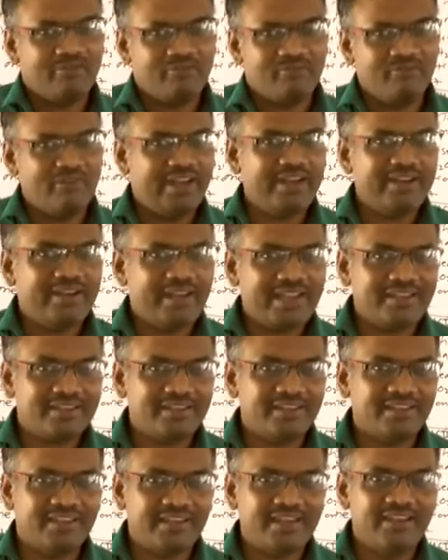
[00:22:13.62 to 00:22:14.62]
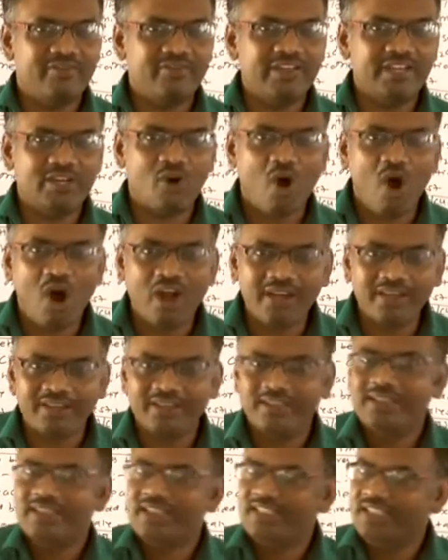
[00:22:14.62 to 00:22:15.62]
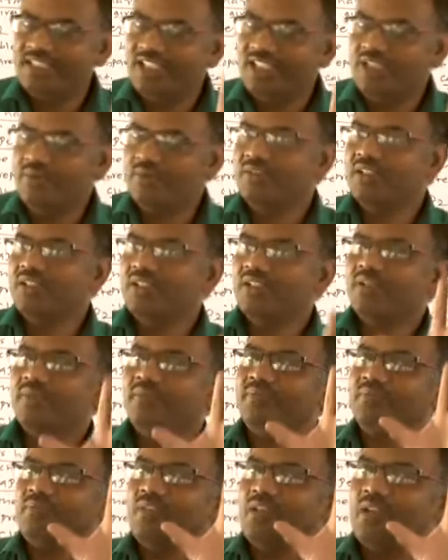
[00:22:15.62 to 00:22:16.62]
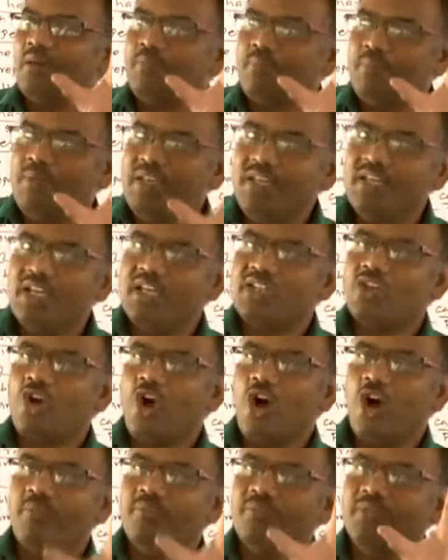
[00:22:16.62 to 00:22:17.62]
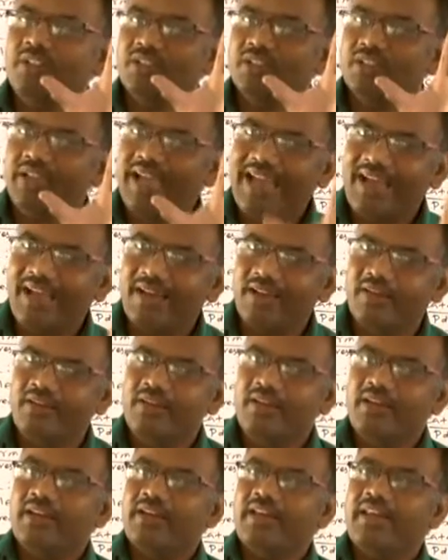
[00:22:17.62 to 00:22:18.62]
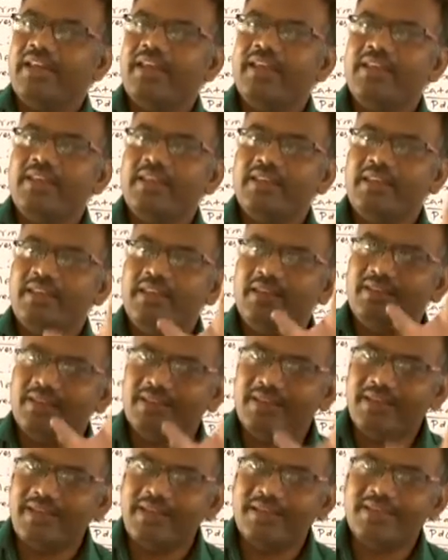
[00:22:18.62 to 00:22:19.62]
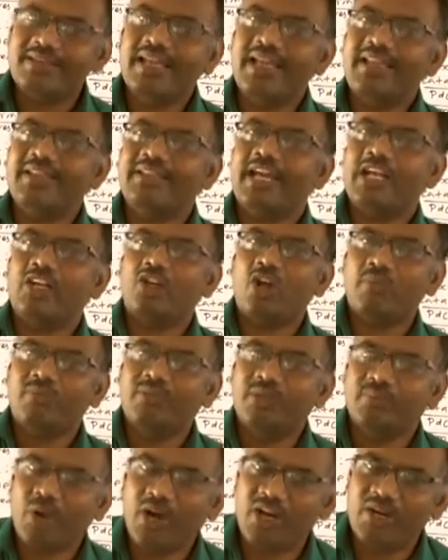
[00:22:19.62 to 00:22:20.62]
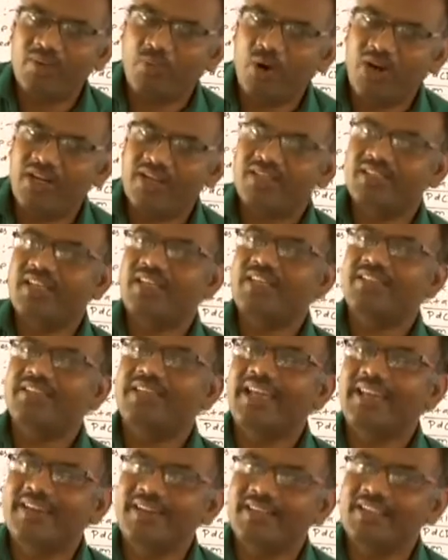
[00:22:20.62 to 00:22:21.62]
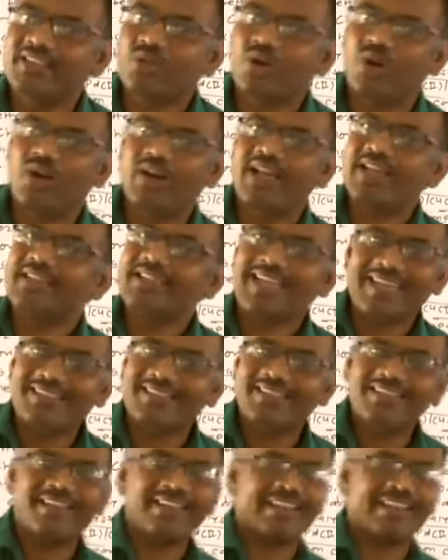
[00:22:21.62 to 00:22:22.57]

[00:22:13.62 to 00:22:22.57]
When acid rain we call if the pH of the rain is less than that of the 5.6, then it is called as acid